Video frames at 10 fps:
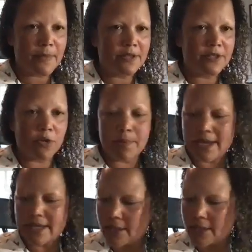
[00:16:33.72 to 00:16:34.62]
So
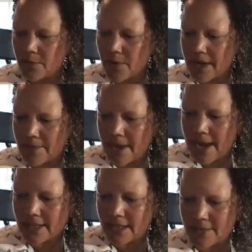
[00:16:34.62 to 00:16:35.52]
basically what I'm
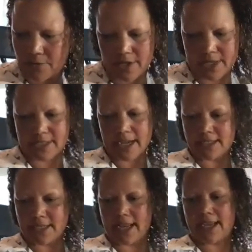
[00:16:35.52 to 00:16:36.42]
asking for in exec
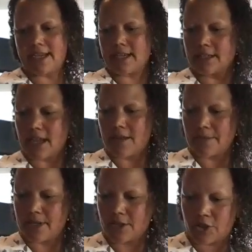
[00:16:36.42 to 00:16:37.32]
today is I'm
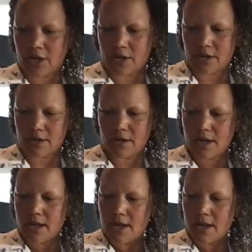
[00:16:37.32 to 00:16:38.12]
going to share